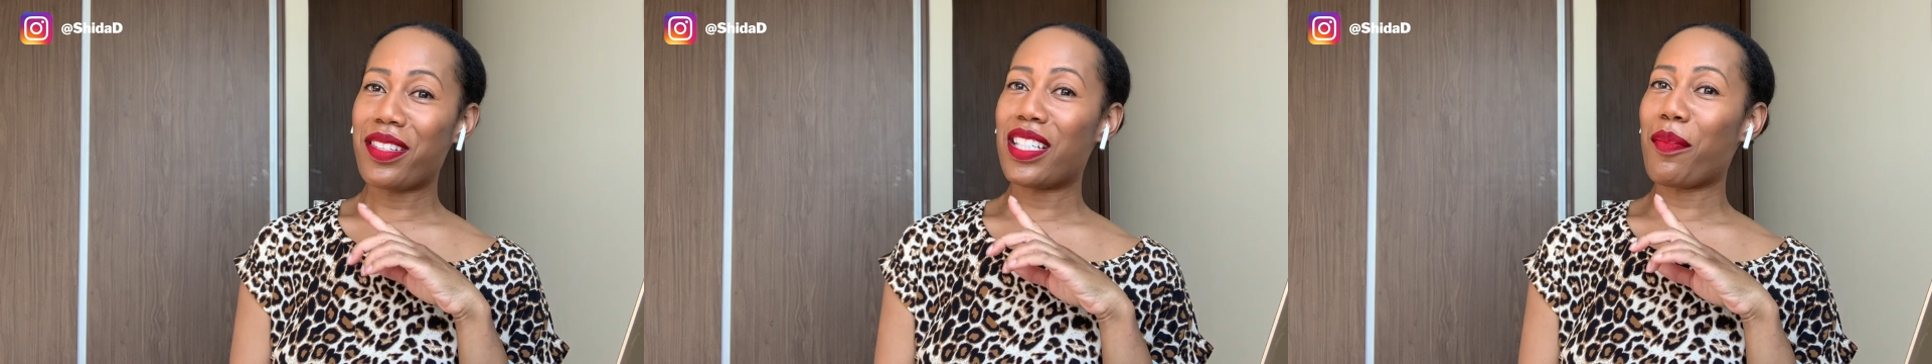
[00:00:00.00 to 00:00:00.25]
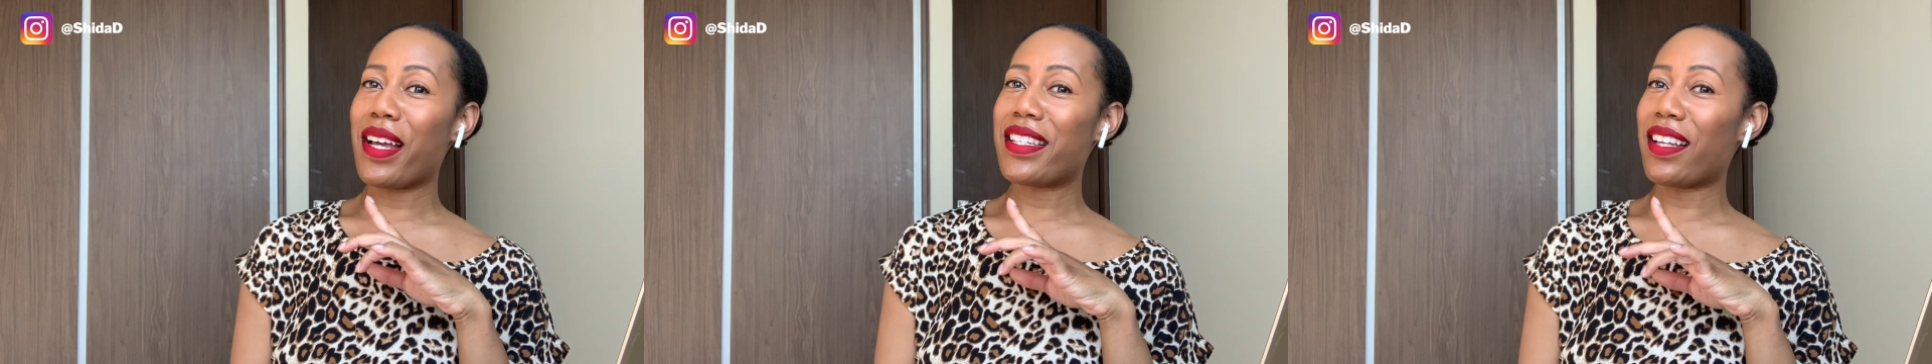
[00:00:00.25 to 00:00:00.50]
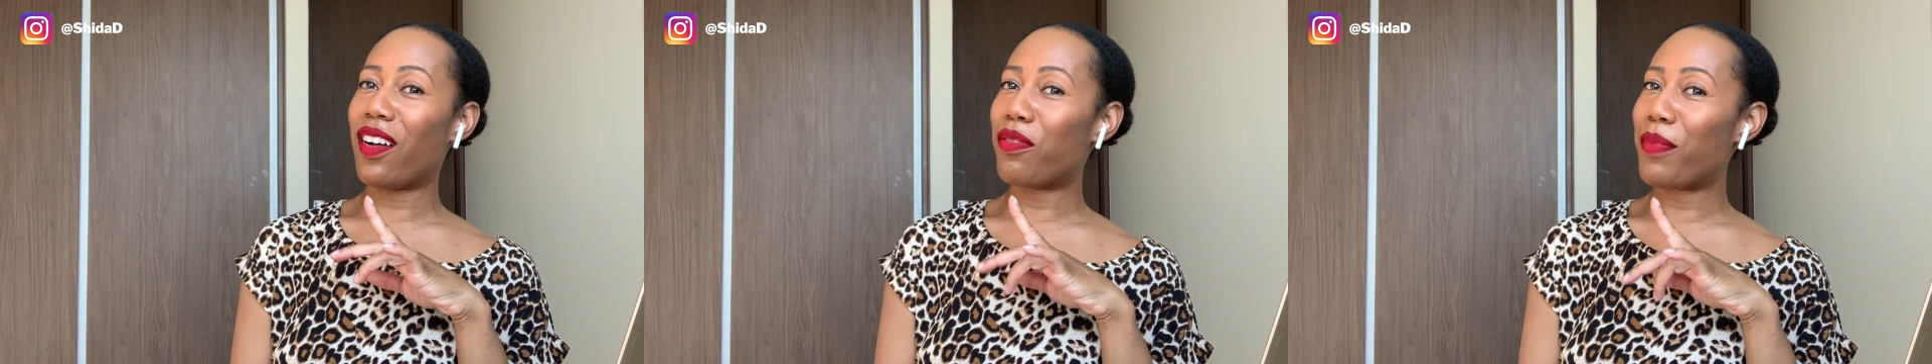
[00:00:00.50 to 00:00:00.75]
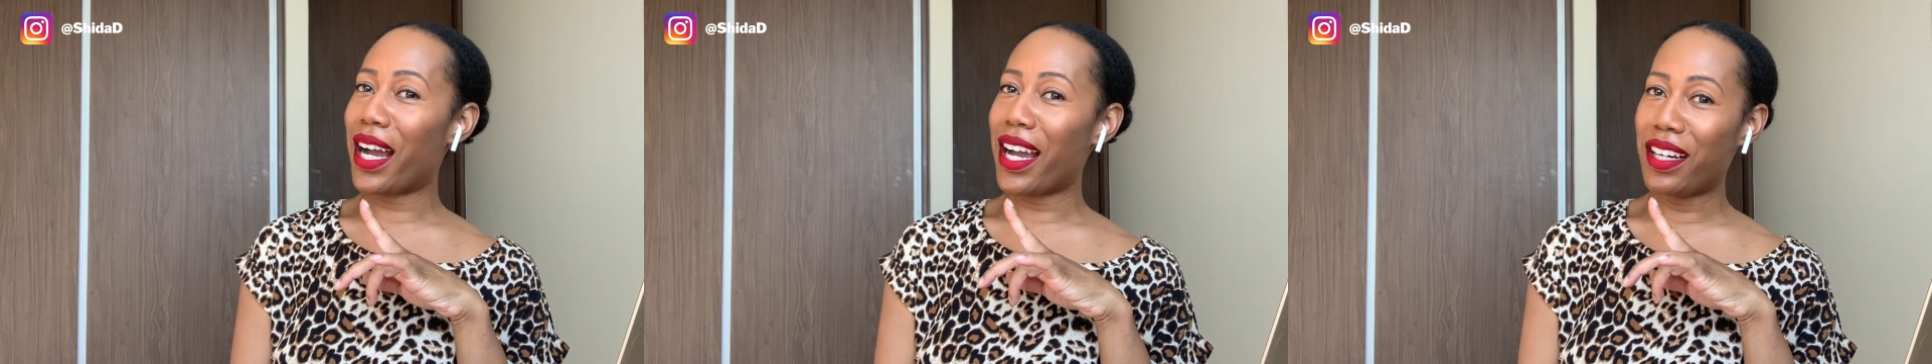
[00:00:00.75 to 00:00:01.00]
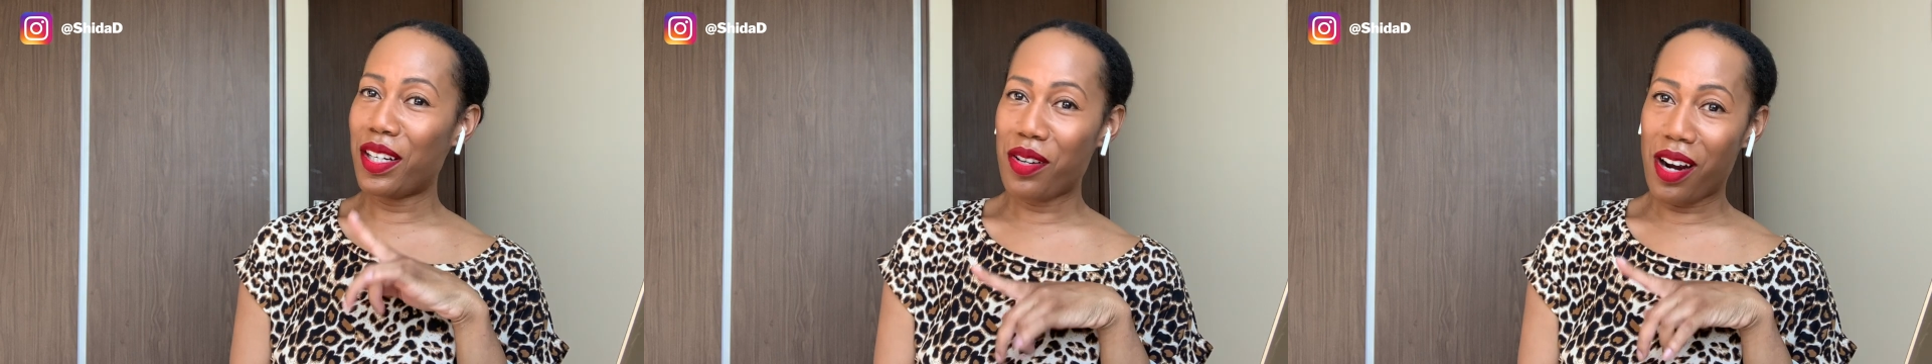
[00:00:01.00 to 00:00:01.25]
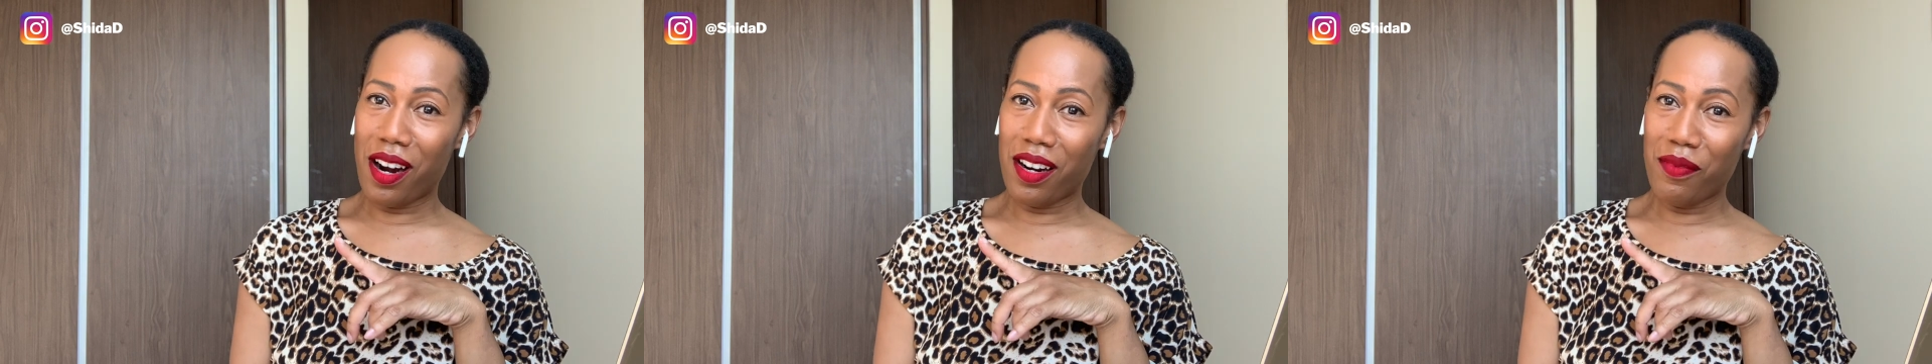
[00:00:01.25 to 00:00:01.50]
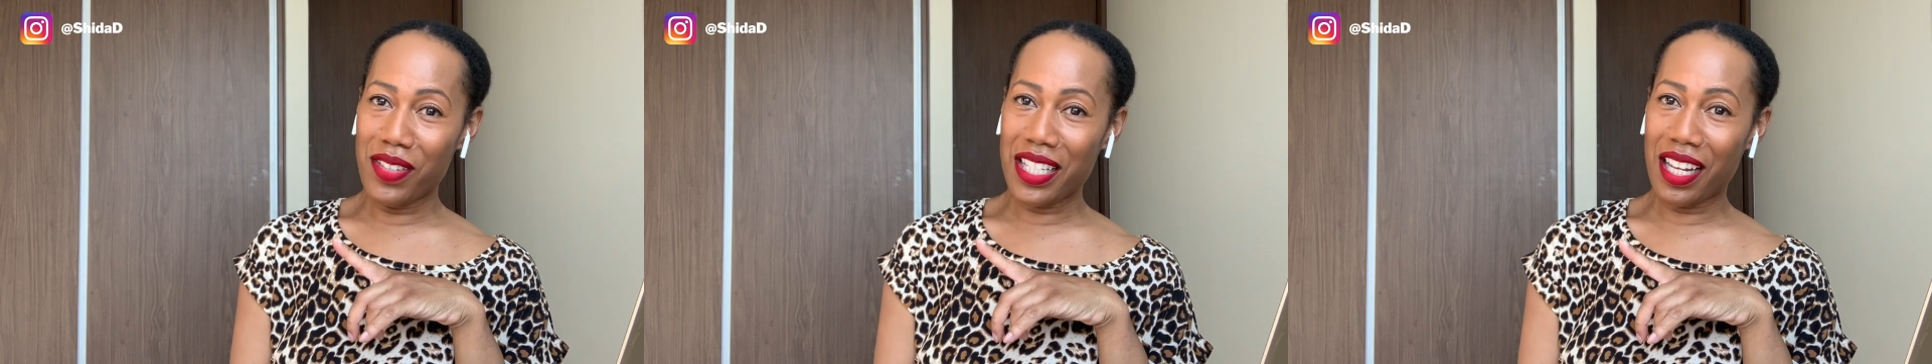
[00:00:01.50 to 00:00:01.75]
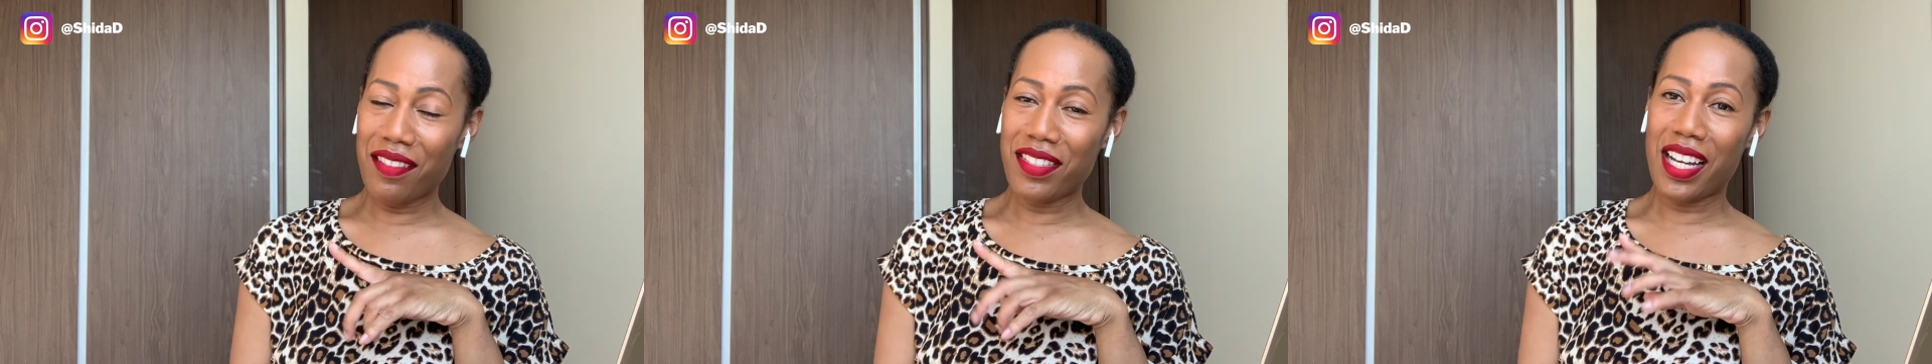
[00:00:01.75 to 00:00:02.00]
see myself buying a new car in this
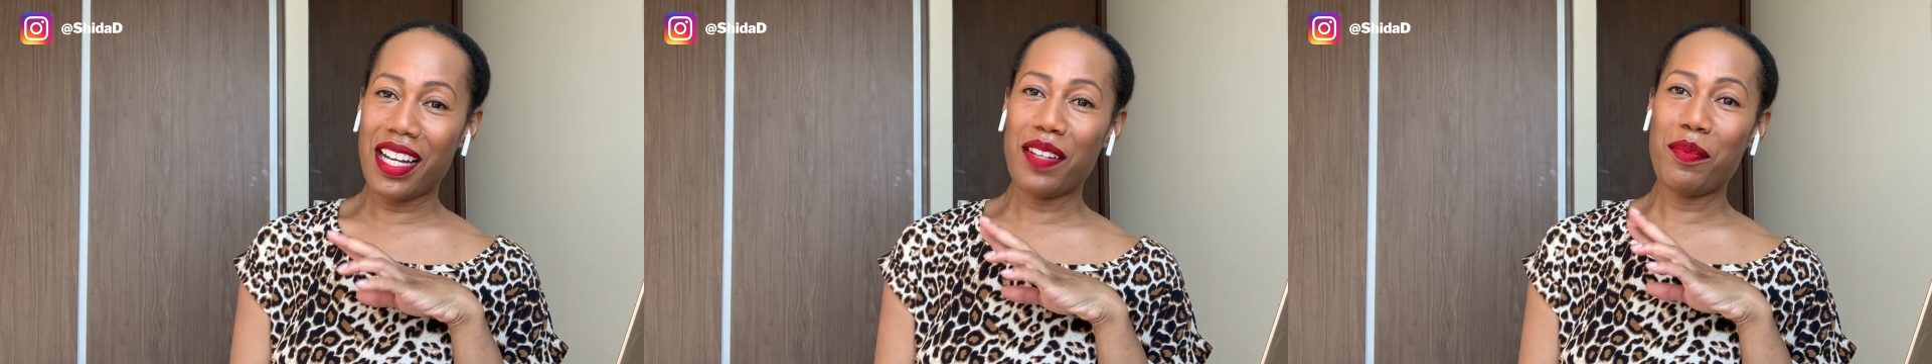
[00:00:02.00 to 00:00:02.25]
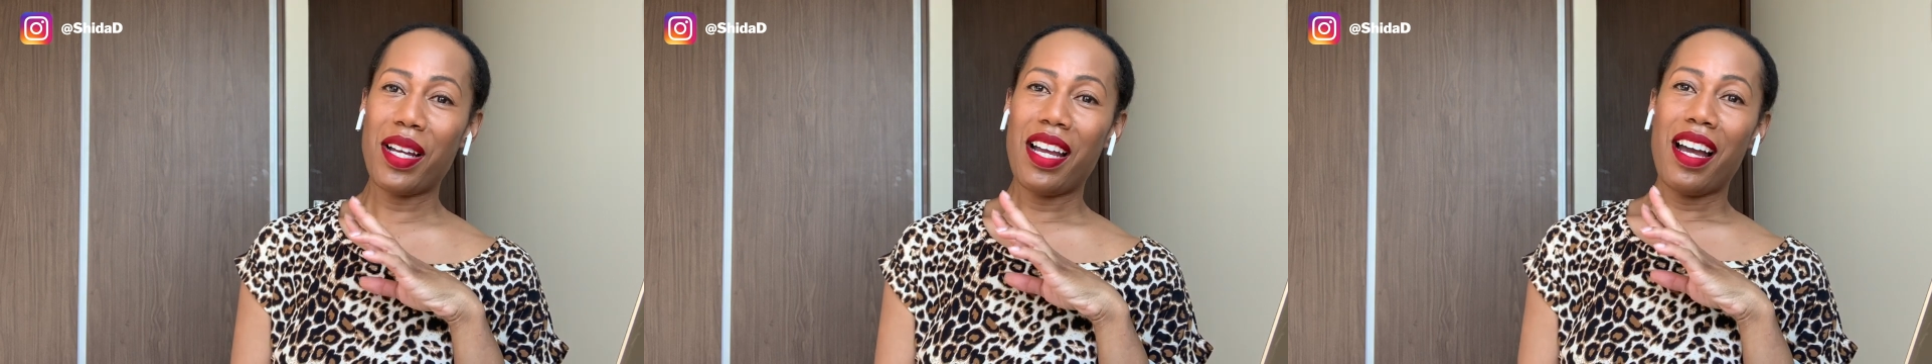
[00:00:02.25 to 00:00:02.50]
lifetime.